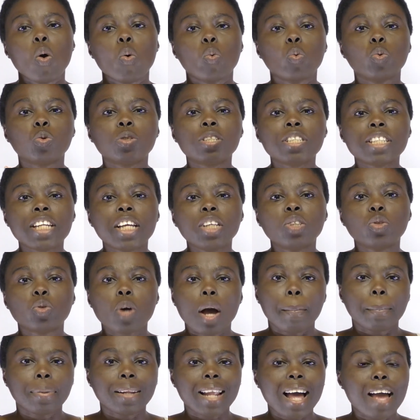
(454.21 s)
will need to
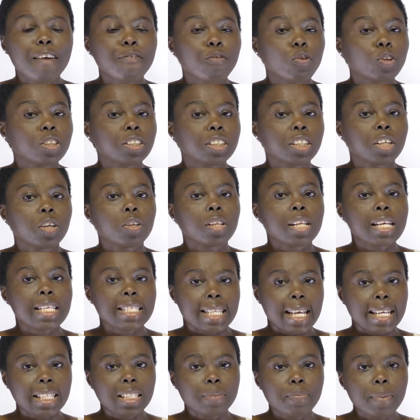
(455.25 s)
apply for skill
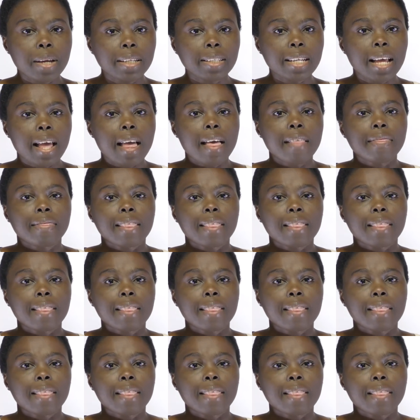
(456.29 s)
assessment